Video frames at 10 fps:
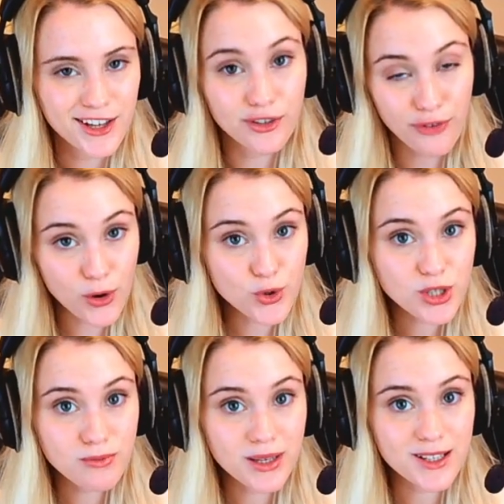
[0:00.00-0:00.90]

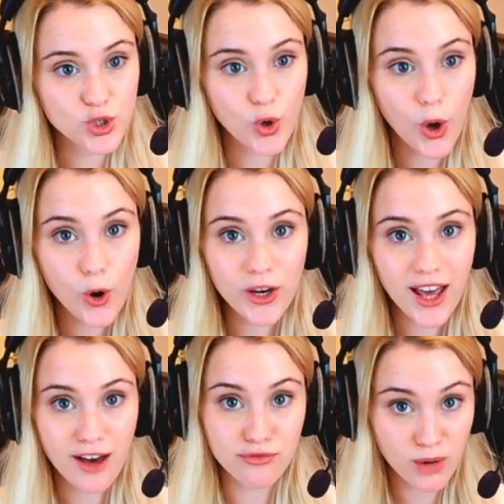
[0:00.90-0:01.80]
Devotion means you only
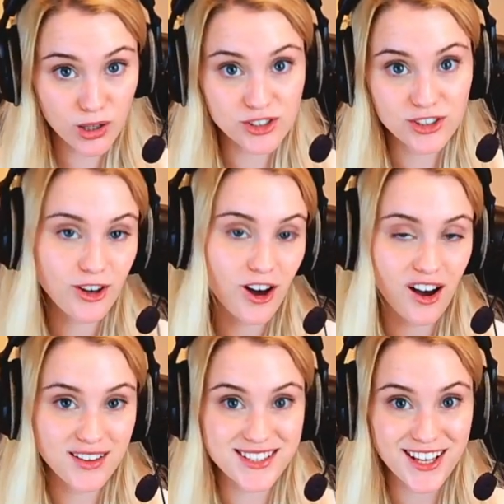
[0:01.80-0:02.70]
have monster
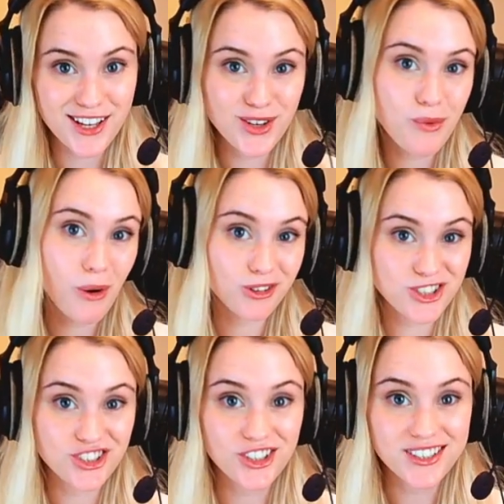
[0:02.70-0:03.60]
cards in your
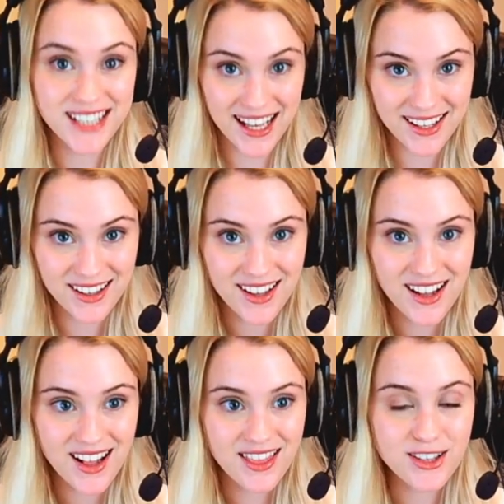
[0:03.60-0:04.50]
monster deck.
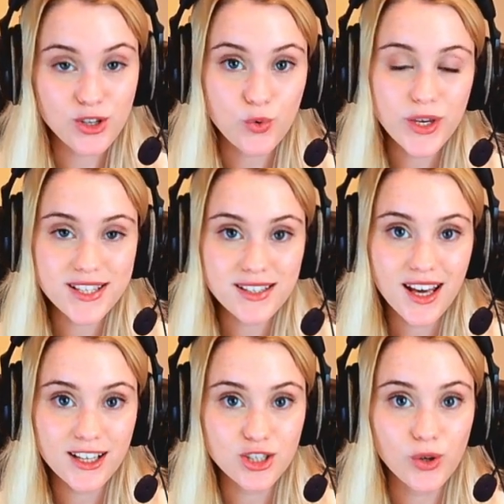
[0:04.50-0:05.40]
There's a reason
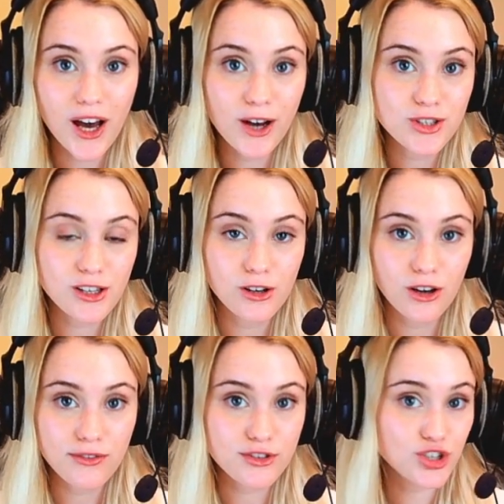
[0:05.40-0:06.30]
I took out a
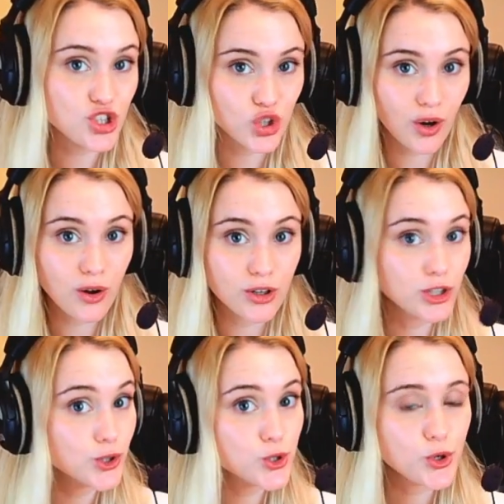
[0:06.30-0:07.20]
lot of the strong
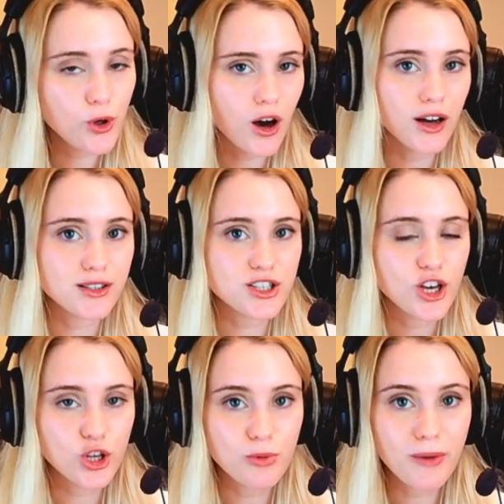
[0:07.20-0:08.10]
neutral cards
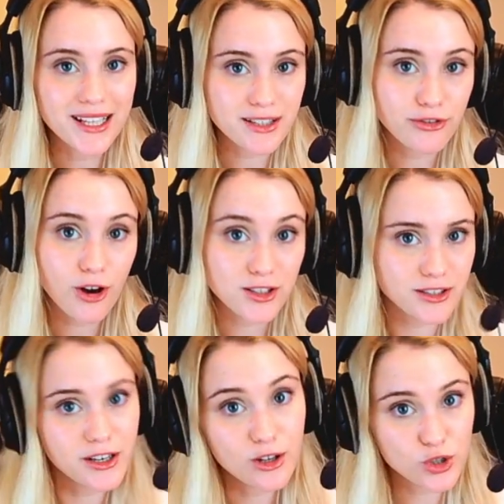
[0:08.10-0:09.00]
you might have
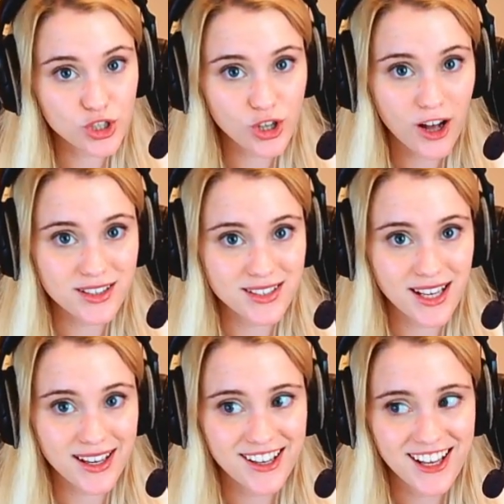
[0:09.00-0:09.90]
gotten in your starter
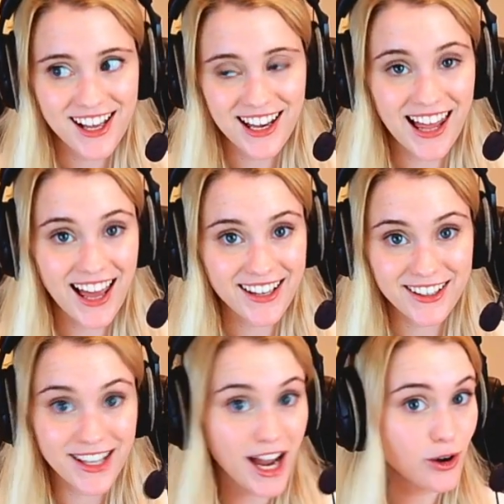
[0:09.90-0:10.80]
deck,
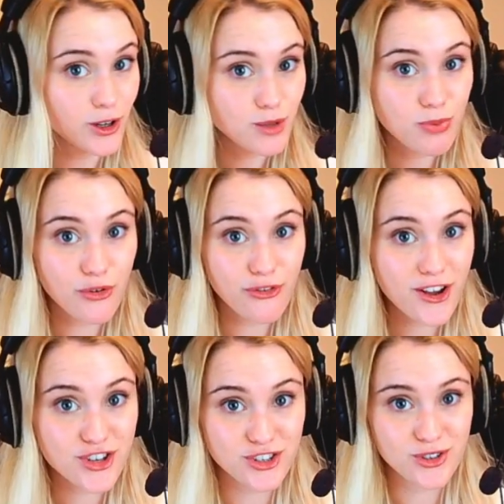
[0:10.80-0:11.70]
like Geralt
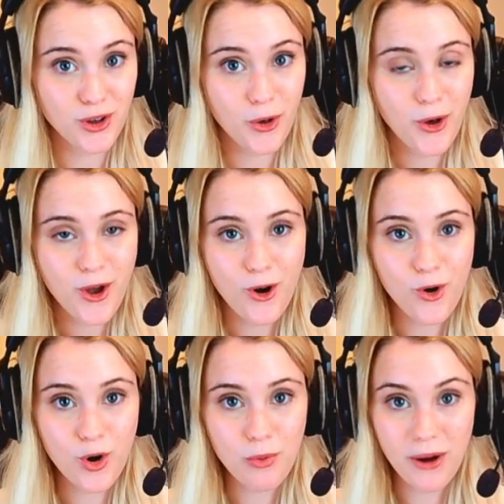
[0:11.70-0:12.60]
Professional,
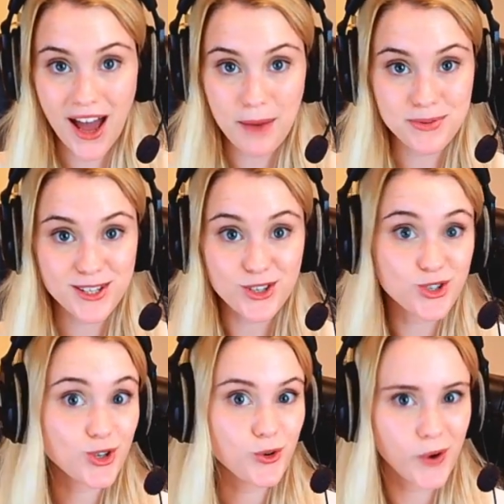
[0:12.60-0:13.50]
or perhaps
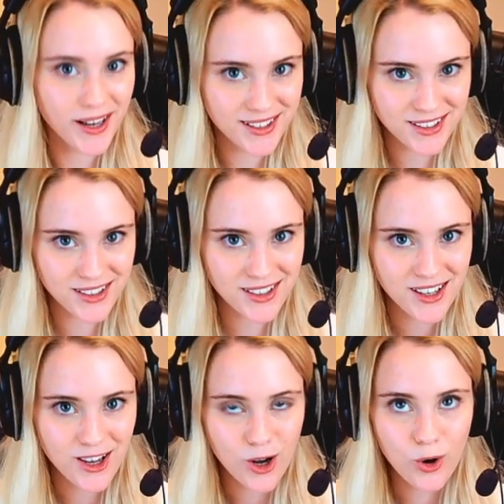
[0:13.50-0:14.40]
Surrender,
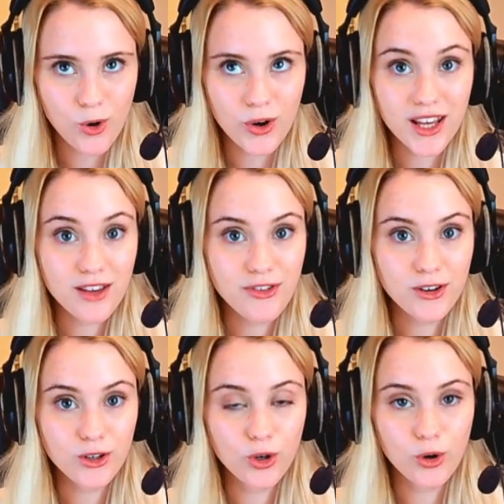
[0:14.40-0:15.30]
or
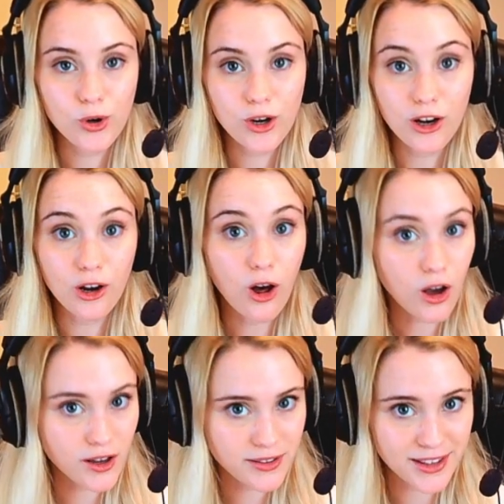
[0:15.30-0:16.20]
even your
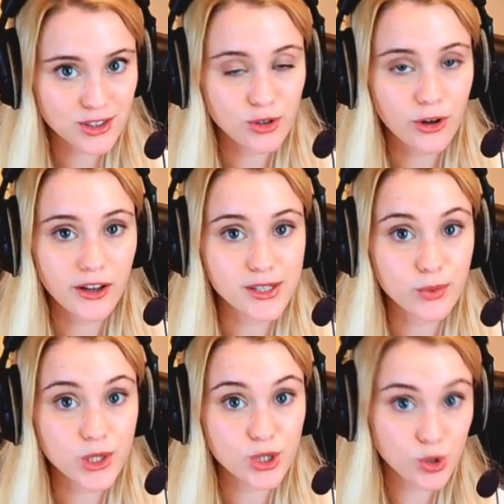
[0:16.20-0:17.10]
Lock that you got,
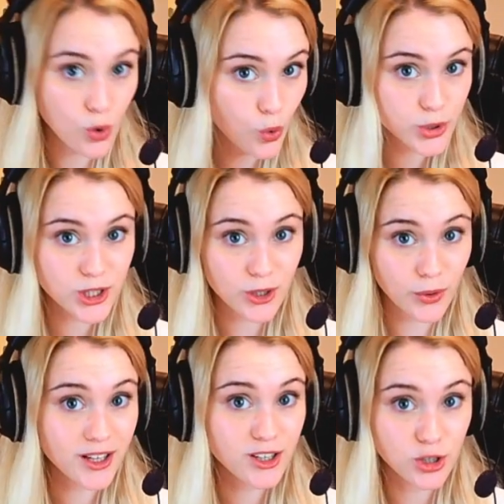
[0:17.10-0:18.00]
which is also
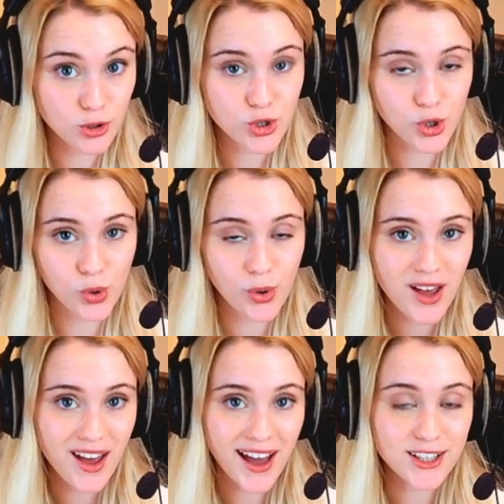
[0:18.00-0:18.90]
a neutral.
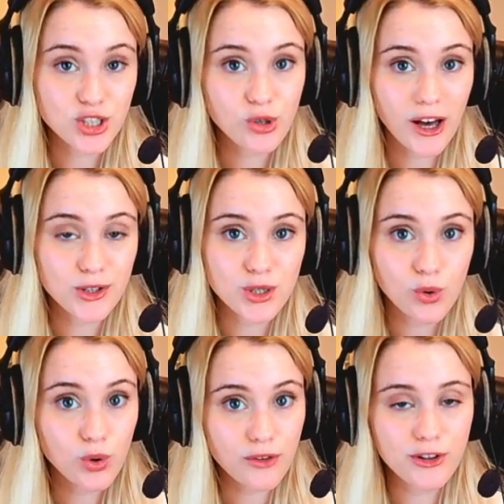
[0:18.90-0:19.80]
I took out
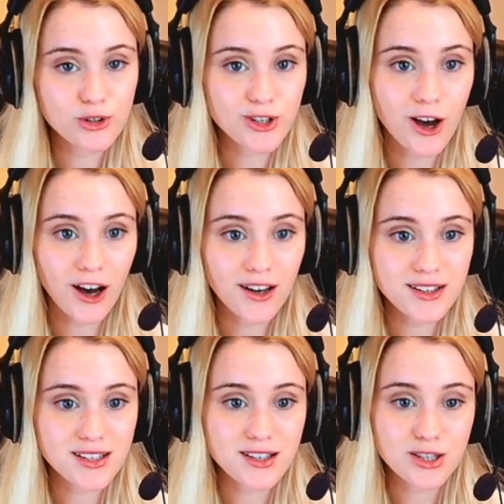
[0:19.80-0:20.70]
all of those
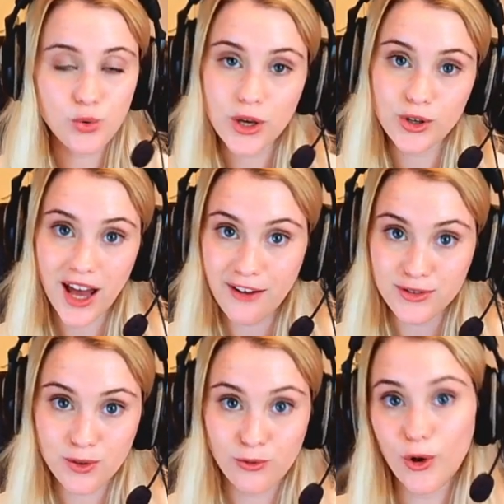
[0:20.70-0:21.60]
cards so we could
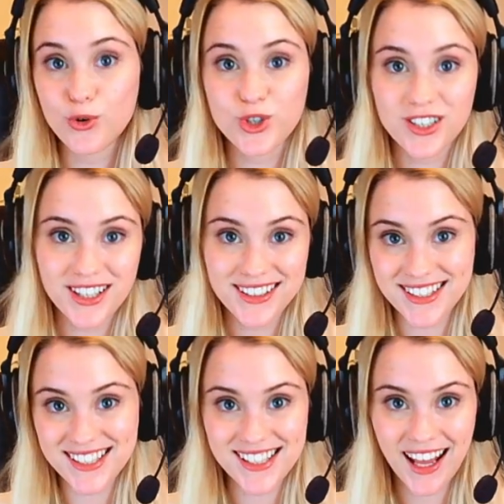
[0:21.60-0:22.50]
have Devotion
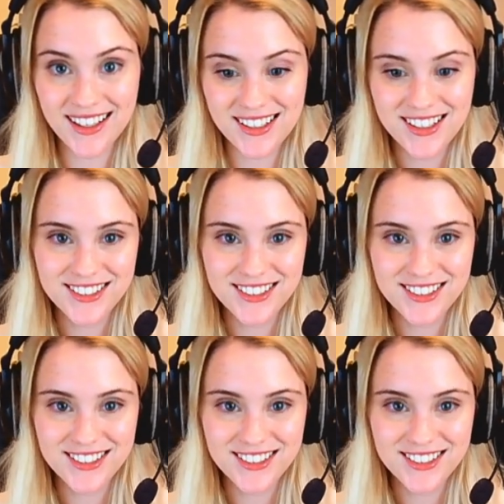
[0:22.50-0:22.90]
instead.